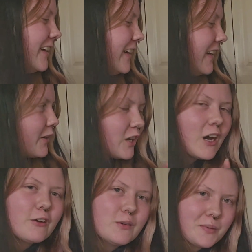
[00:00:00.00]
My
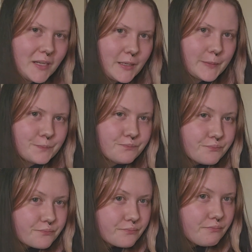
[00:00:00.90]
current plan
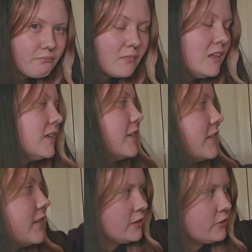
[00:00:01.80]

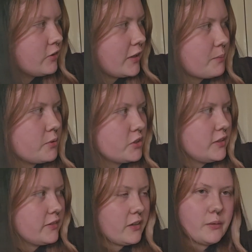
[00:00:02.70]
is to like push
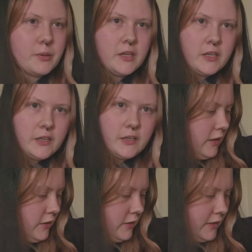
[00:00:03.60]
these up
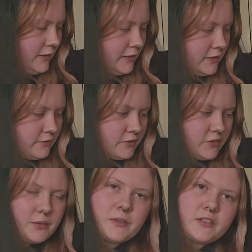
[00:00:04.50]
and leave
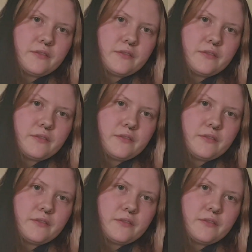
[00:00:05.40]
some kind of